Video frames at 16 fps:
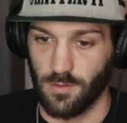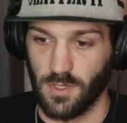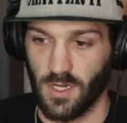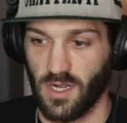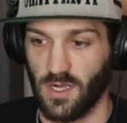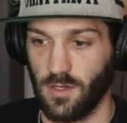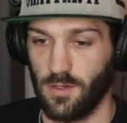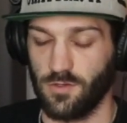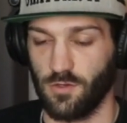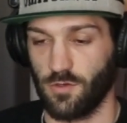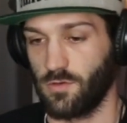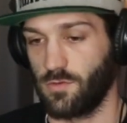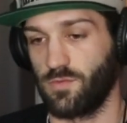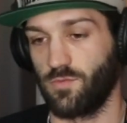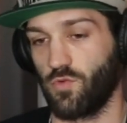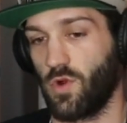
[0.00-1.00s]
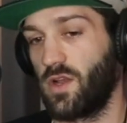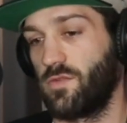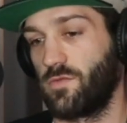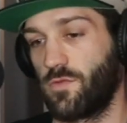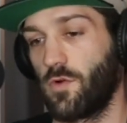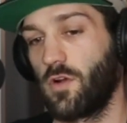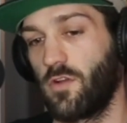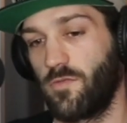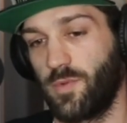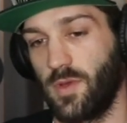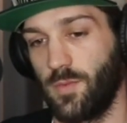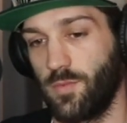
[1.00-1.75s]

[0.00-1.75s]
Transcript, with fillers: like a, uh, you're right in front of